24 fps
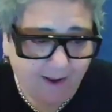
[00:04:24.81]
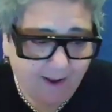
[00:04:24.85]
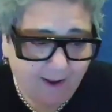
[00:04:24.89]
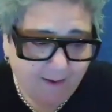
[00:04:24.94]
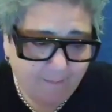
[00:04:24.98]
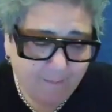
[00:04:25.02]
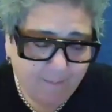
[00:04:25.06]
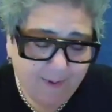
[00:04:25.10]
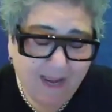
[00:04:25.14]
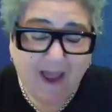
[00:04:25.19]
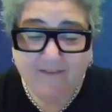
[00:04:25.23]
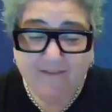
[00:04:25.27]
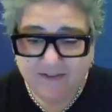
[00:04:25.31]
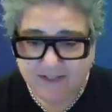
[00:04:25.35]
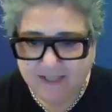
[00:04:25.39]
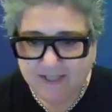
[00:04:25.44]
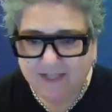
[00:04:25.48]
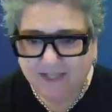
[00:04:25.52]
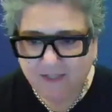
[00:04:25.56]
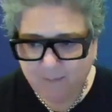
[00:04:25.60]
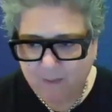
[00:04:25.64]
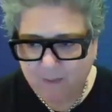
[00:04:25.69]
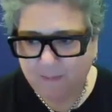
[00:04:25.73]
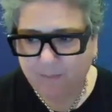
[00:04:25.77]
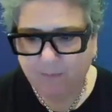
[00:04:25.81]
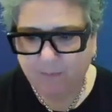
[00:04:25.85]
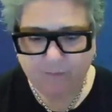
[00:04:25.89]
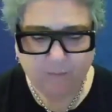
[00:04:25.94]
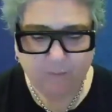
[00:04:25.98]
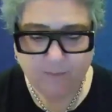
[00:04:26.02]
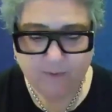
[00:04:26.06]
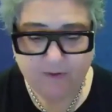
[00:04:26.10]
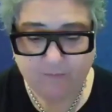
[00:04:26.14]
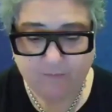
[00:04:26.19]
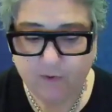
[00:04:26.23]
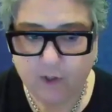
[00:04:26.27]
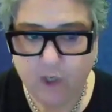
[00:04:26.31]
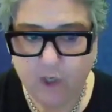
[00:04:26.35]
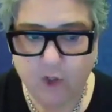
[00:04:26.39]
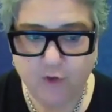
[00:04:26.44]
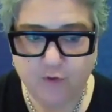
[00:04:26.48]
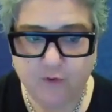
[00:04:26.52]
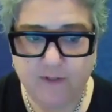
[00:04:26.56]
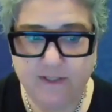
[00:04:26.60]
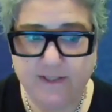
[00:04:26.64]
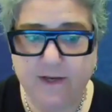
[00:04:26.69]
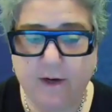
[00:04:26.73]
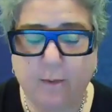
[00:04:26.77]
I mean obviously there's people from different
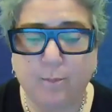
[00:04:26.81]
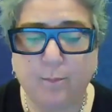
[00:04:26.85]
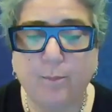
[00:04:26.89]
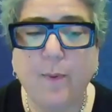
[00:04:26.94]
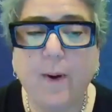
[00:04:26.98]
countries there.